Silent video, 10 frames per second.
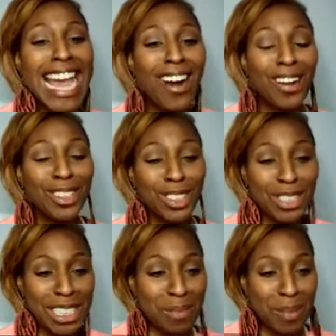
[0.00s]
also
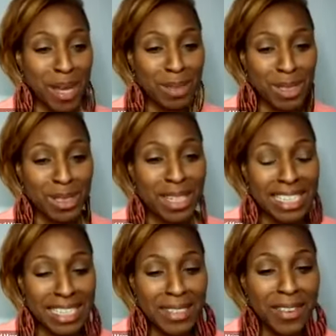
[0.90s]
need to be able to
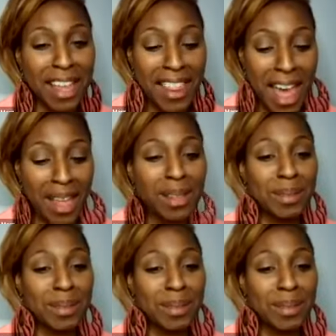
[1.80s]
identify that.